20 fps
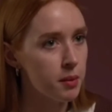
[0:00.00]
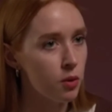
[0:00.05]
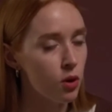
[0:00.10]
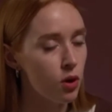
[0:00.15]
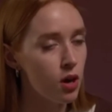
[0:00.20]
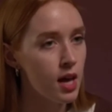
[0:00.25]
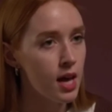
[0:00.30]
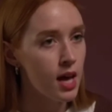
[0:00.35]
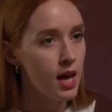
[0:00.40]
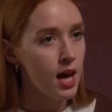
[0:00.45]
but
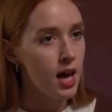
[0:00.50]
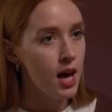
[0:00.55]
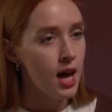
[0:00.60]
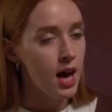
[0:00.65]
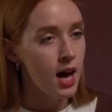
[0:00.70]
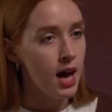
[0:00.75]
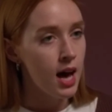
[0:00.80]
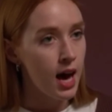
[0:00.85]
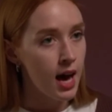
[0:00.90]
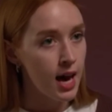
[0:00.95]

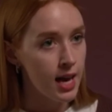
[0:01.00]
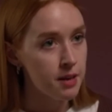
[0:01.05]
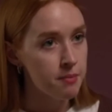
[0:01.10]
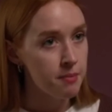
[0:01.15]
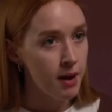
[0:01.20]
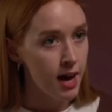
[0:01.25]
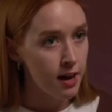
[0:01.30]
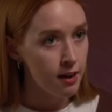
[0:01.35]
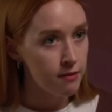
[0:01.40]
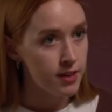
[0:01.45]
I am
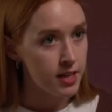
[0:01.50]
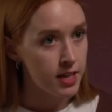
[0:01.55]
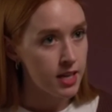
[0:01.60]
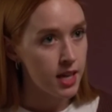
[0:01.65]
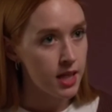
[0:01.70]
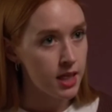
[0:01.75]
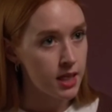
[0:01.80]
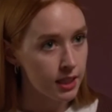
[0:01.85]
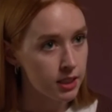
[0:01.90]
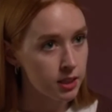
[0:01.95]
having
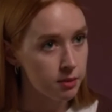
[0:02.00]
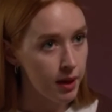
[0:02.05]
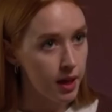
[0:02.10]
this